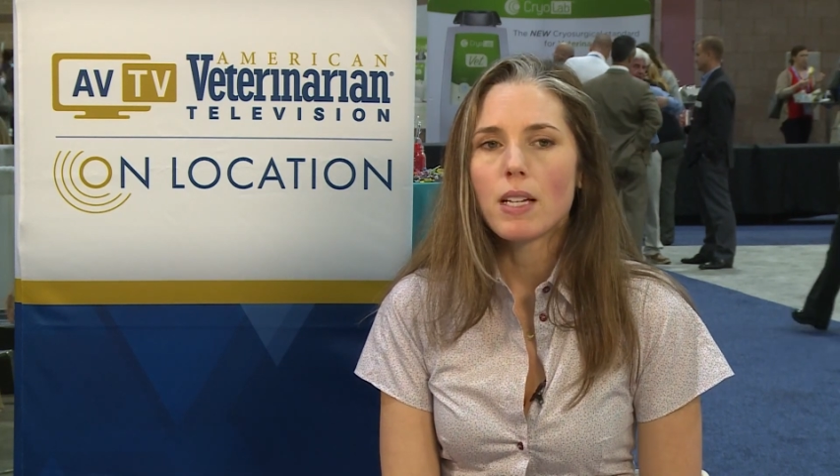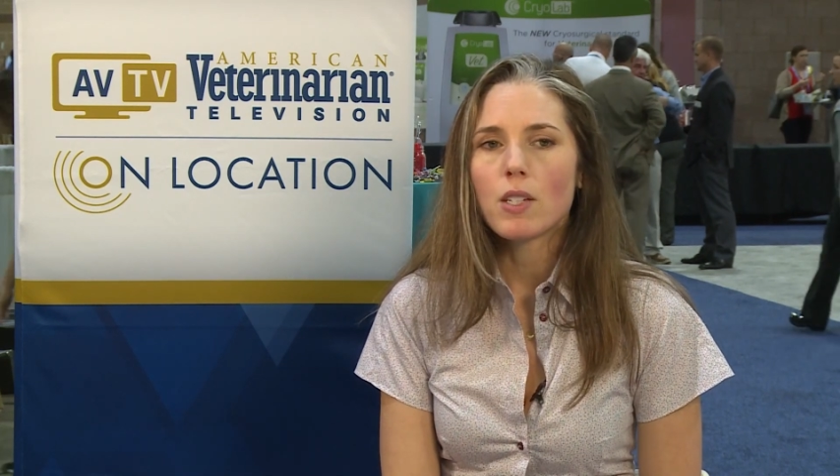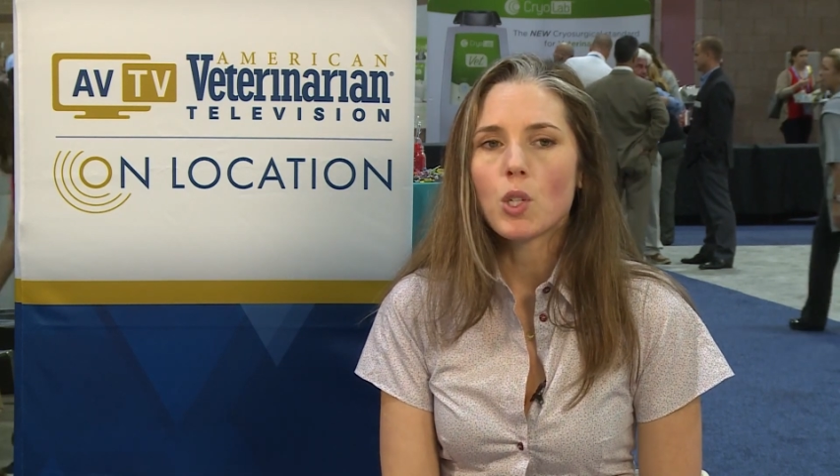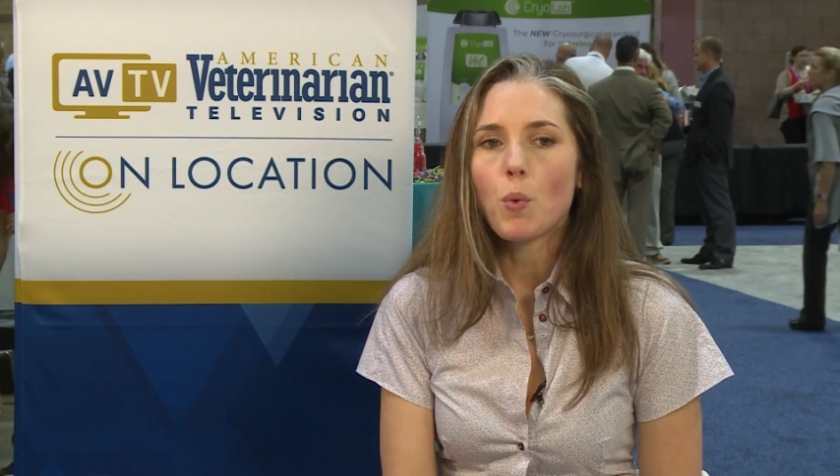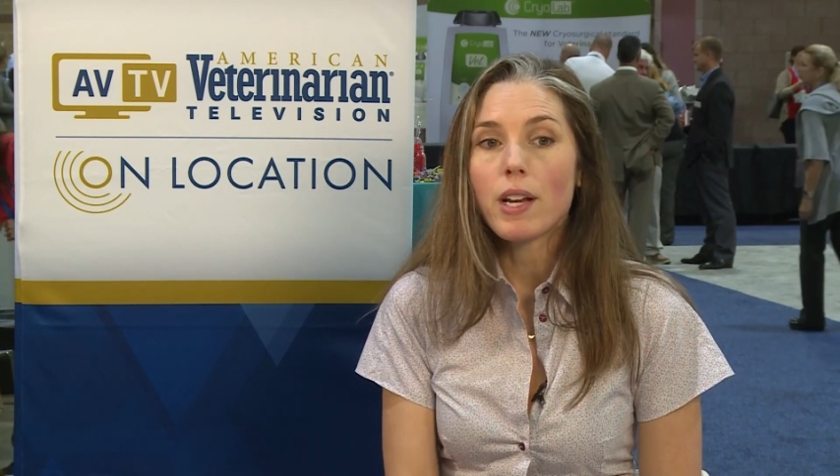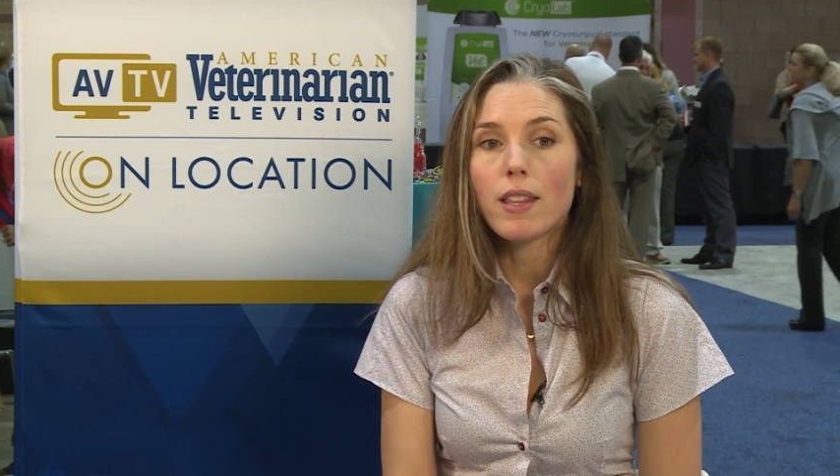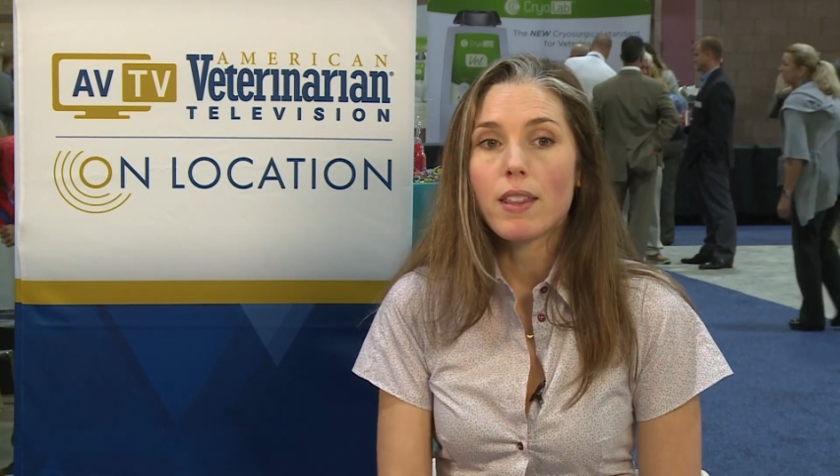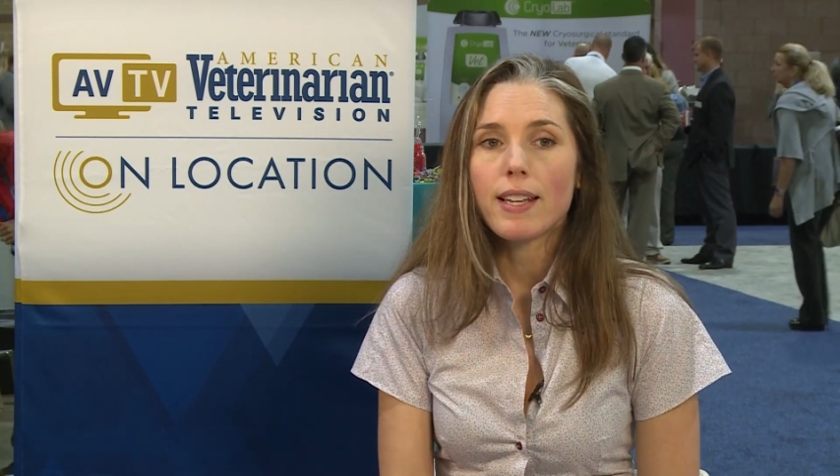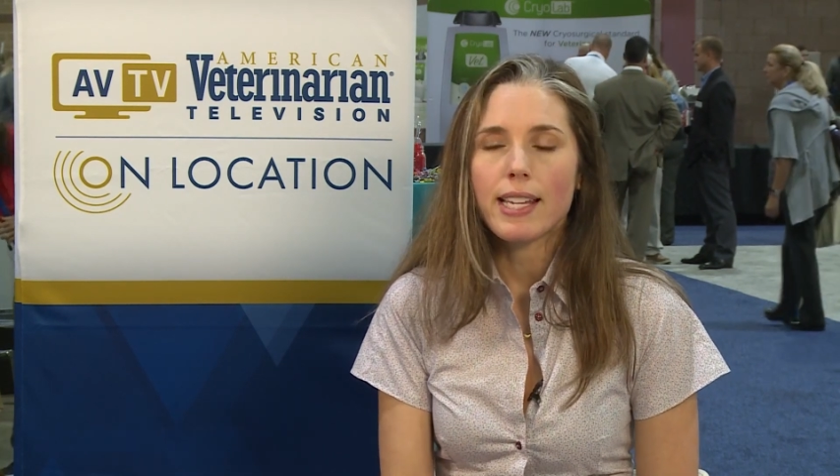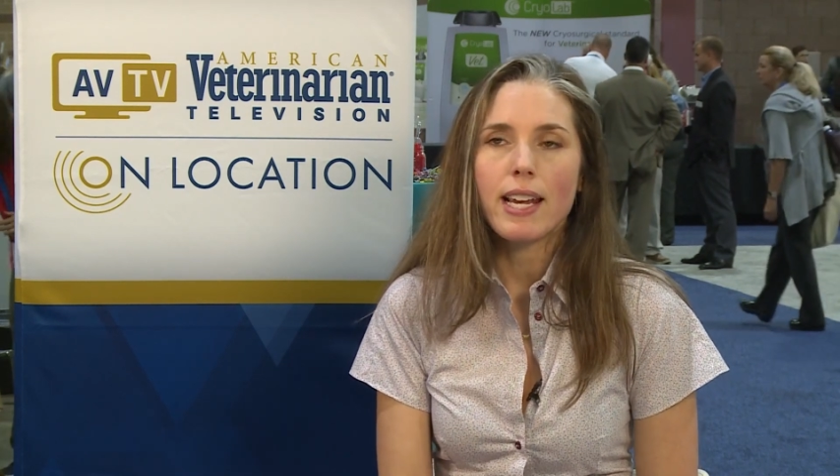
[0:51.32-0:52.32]
So one of the
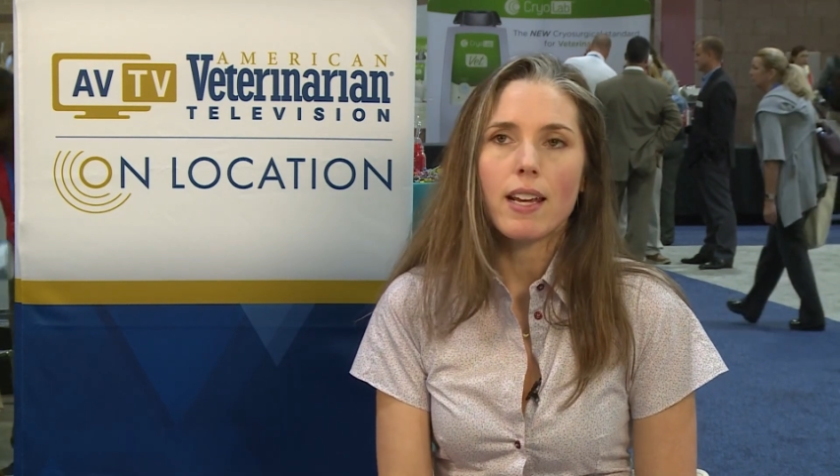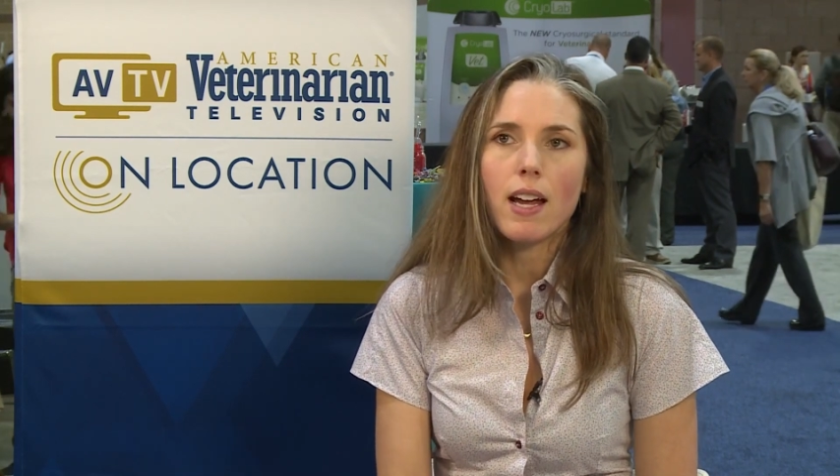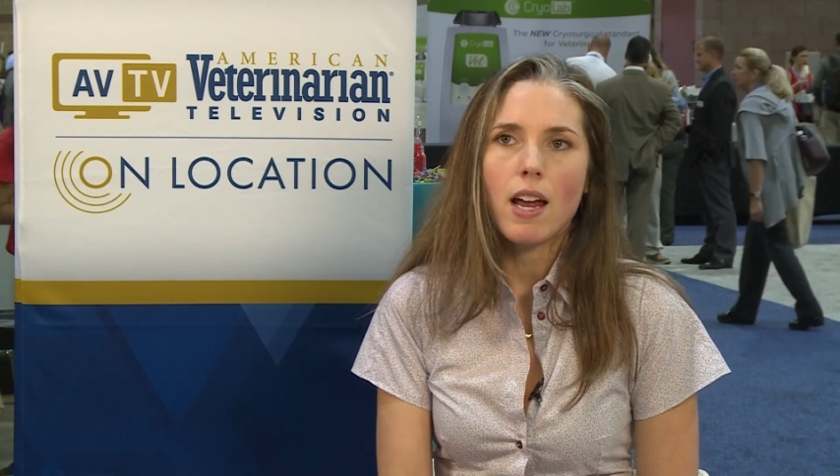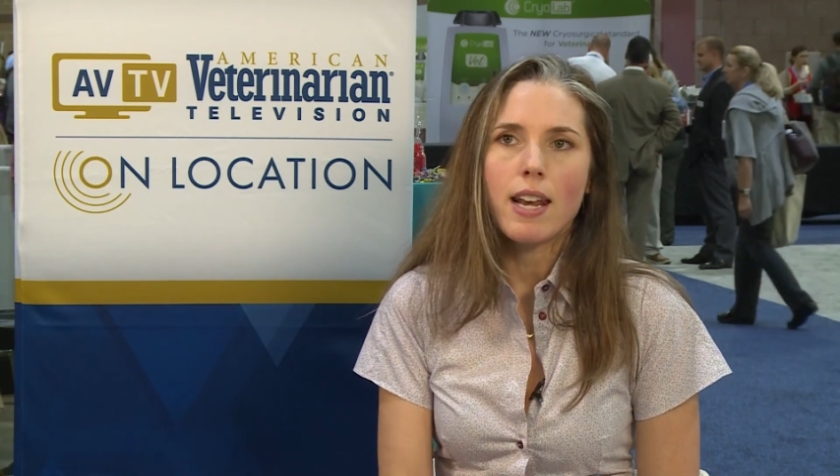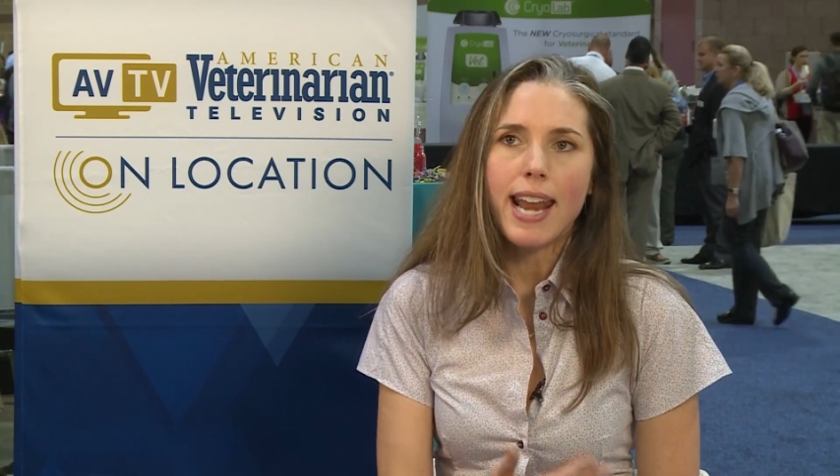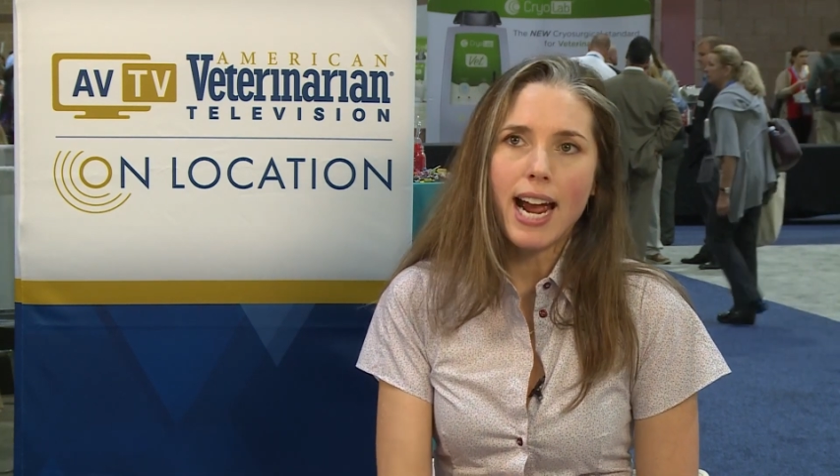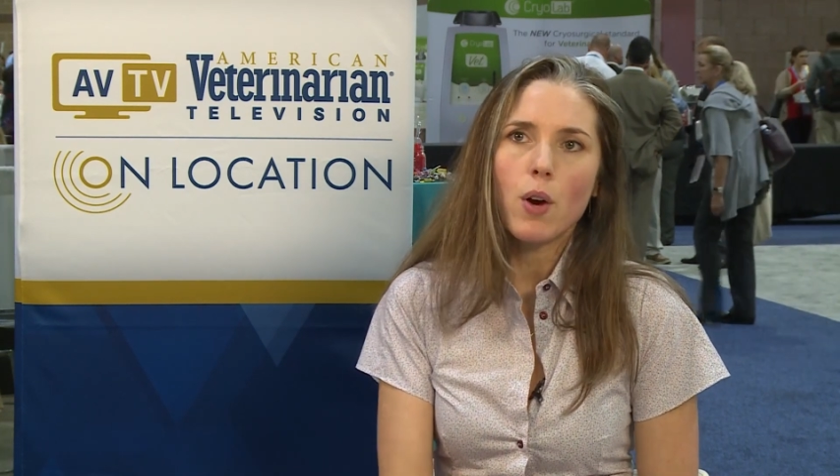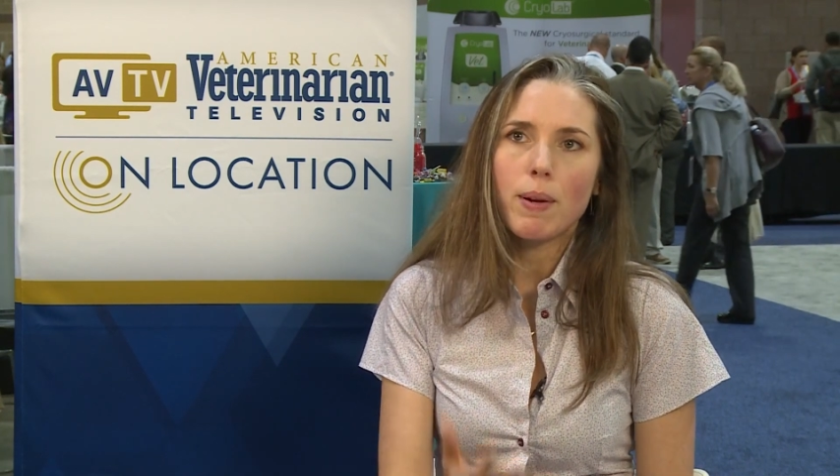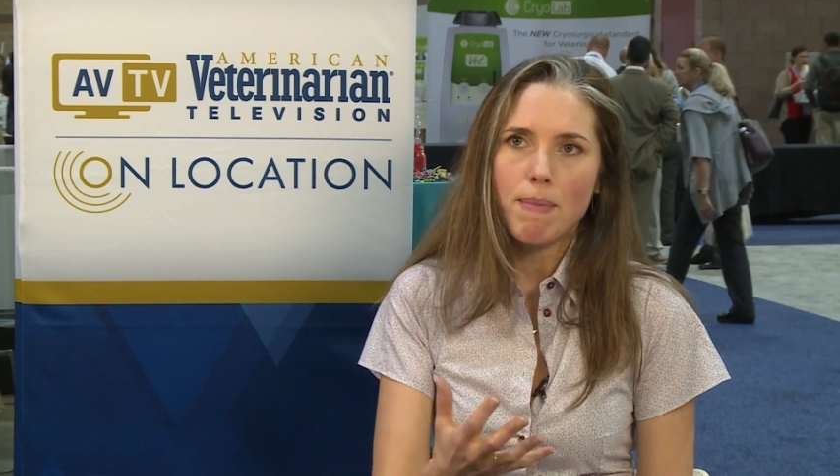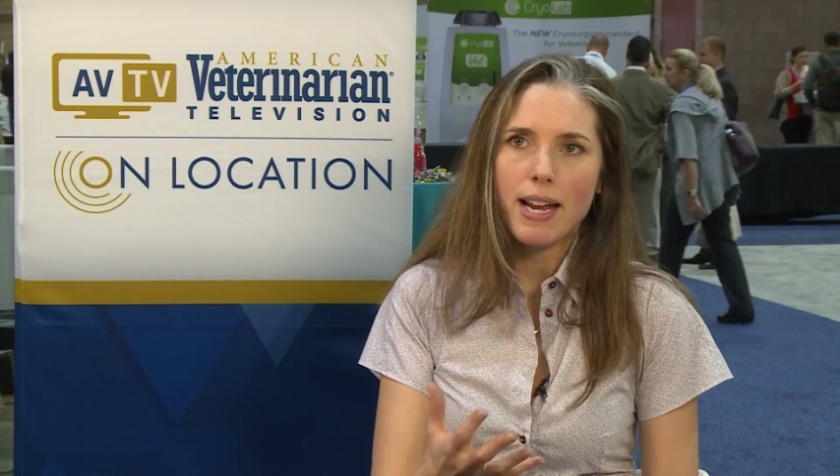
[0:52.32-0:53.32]
things I
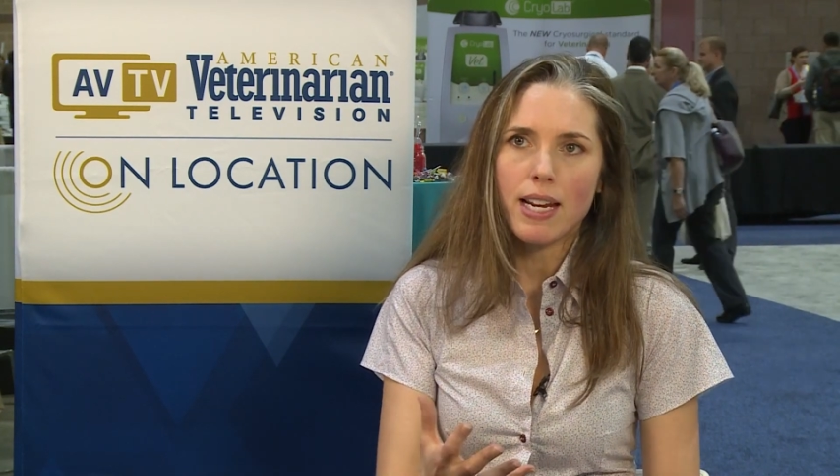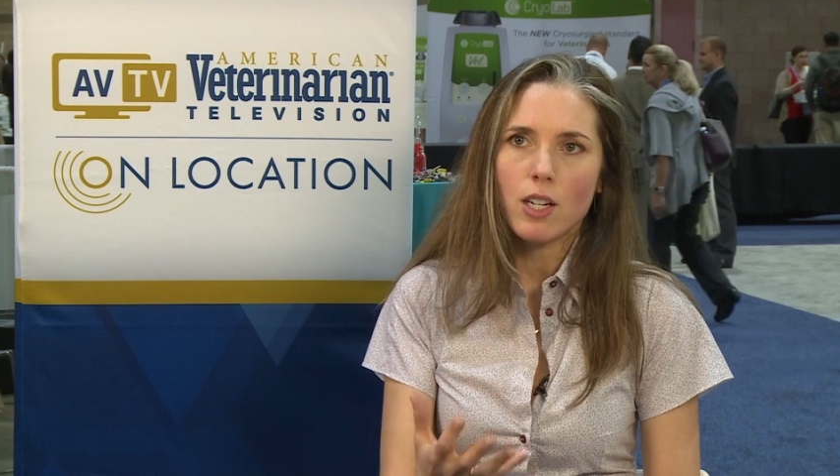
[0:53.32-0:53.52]
now in my